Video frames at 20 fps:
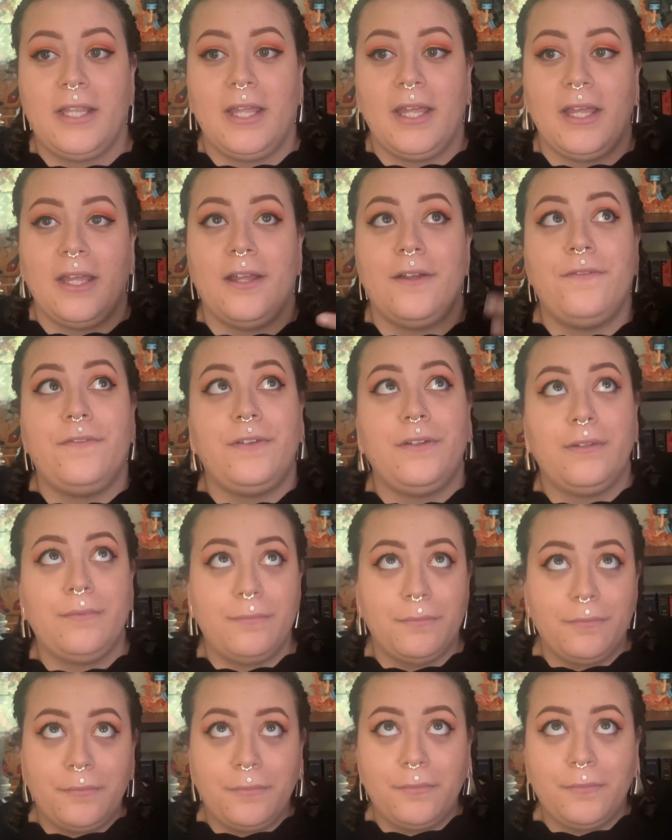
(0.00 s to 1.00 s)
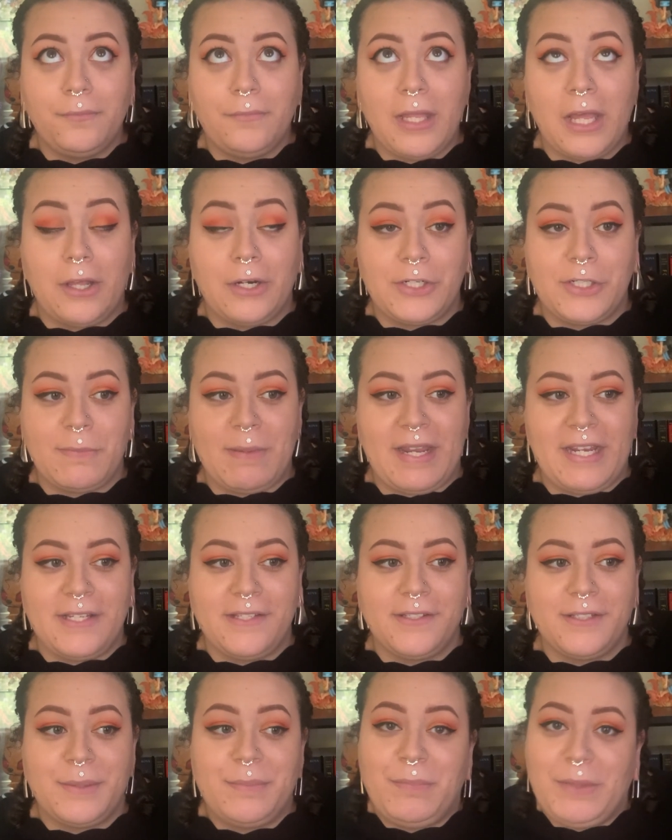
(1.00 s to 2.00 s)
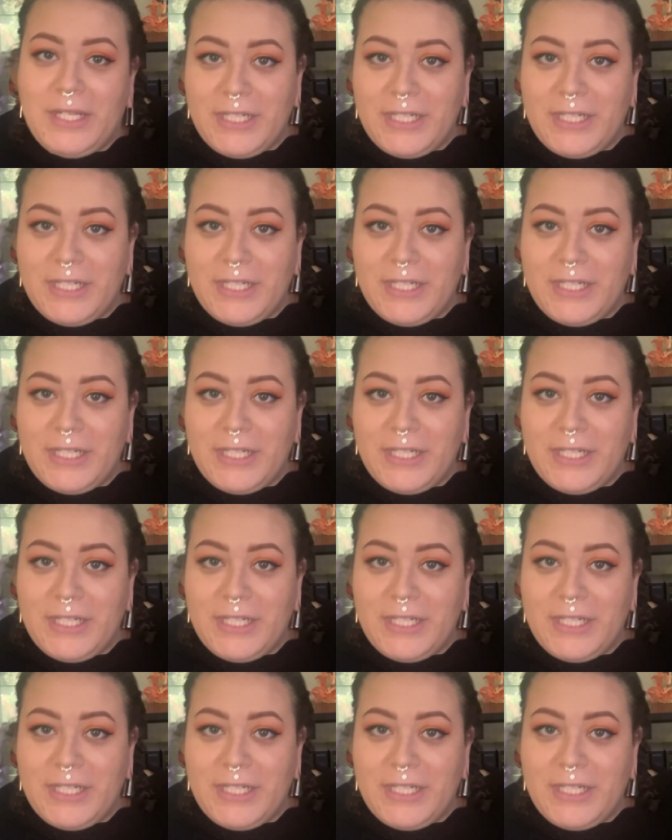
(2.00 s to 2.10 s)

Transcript: of outer space.